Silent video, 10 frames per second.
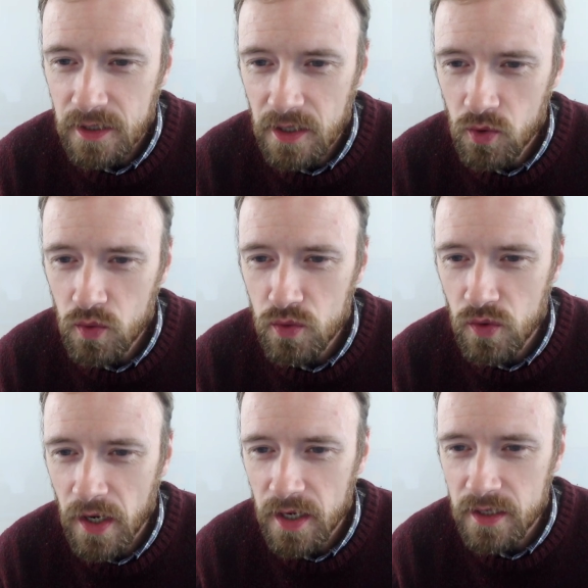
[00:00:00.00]

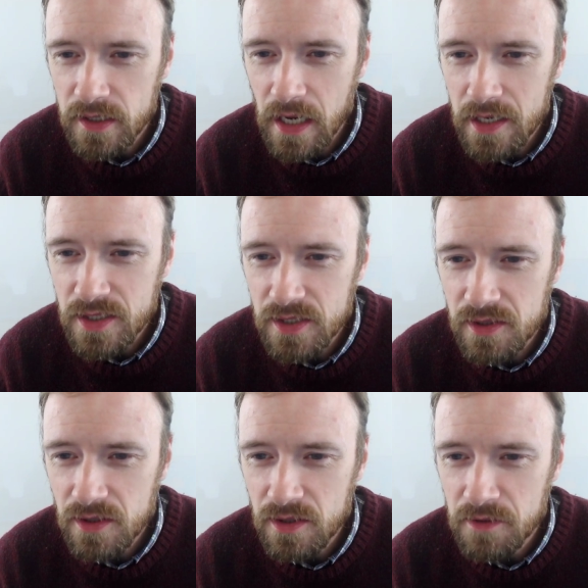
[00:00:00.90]
Ooh, and
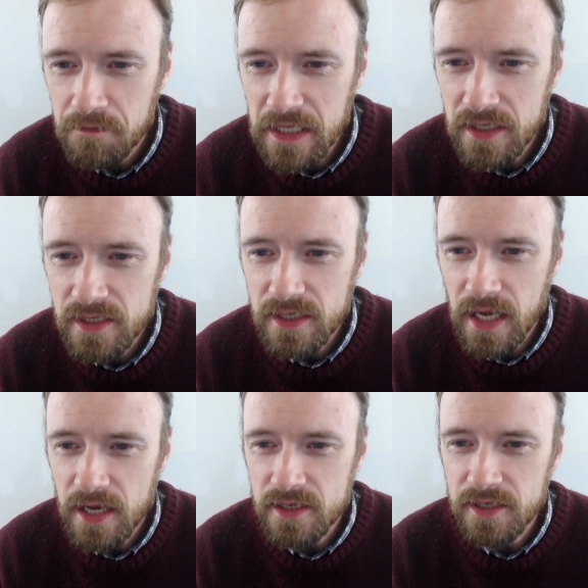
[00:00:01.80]
Dazson beats
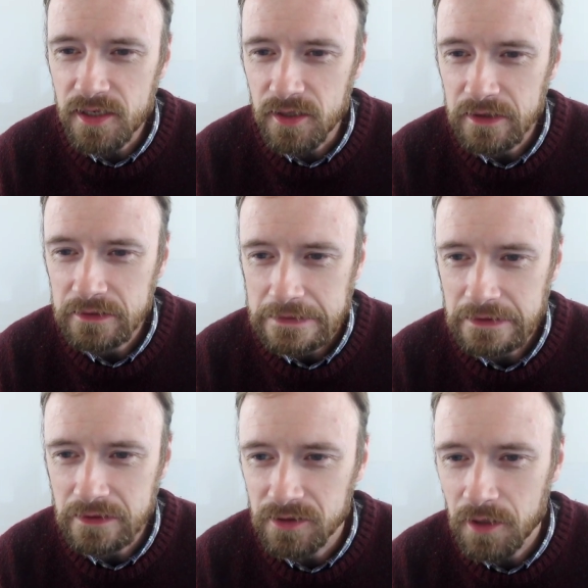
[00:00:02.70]
Dazzy.
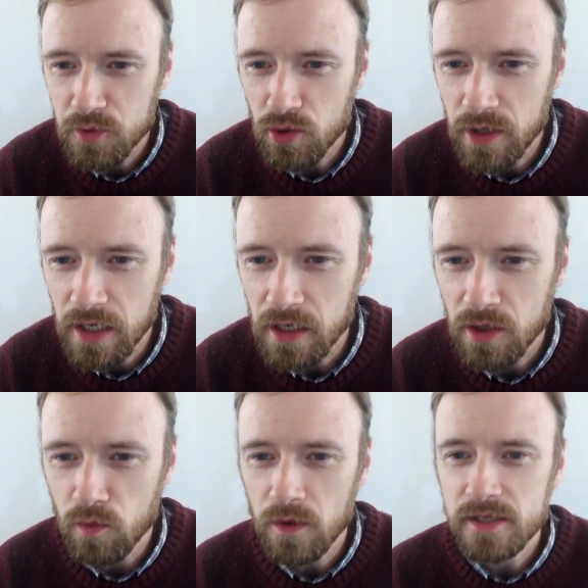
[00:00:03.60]
Ooh, I'm joining in
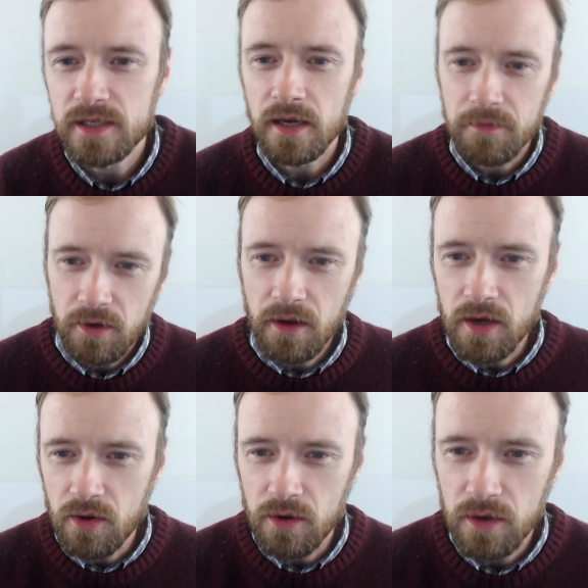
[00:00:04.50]
your WhatsApp. Okay,
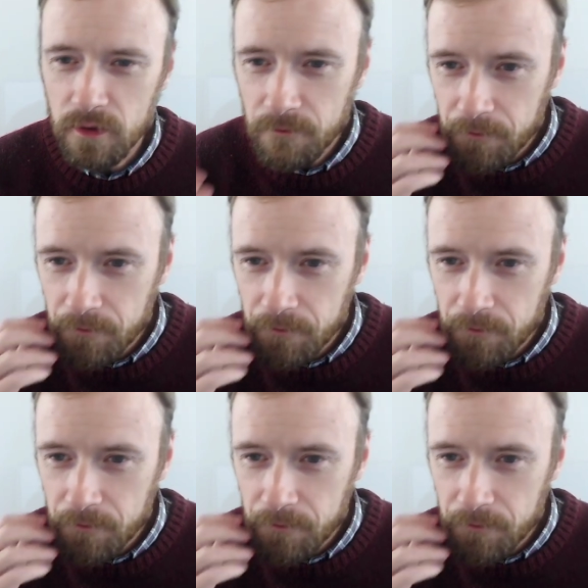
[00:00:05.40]
good.